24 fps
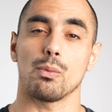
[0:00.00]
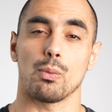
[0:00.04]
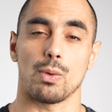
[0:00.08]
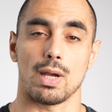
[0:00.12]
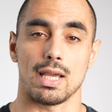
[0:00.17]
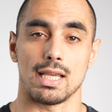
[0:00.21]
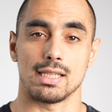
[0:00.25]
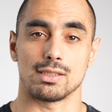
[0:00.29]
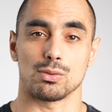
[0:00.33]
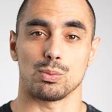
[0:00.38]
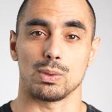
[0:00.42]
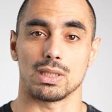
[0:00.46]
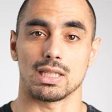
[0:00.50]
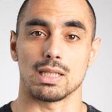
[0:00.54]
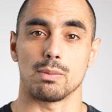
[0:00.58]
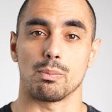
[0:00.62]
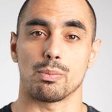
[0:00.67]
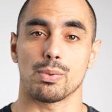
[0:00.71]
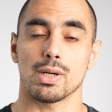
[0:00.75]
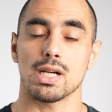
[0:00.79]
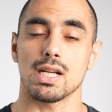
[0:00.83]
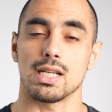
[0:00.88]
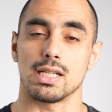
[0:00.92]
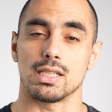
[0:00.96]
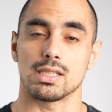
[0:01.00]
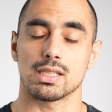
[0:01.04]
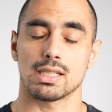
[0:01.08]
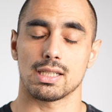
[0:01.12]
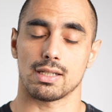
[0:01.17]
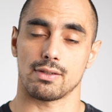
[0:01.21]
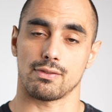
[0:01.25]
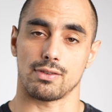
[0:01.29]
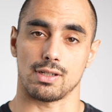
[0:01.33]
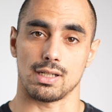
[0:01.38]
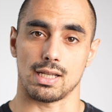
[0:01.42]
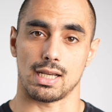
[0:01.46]
ways we can bridge
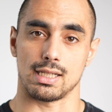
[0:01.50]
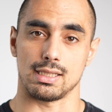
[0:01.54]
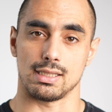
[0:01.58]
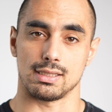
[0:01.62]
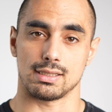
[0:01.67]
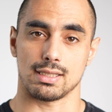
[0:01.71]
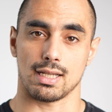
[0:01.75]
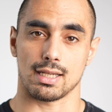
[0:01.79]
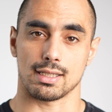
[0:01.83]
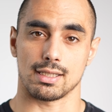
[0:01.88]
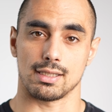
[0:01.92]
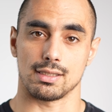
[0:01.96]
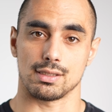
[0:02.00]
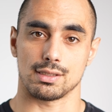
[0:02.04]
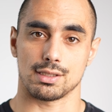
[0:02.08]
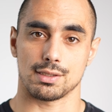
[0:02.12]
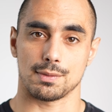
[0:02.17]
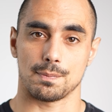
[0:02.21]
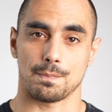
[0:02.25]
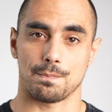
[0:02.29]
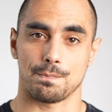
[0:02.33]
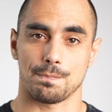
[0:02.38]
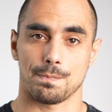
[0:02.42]
for 90 seconds?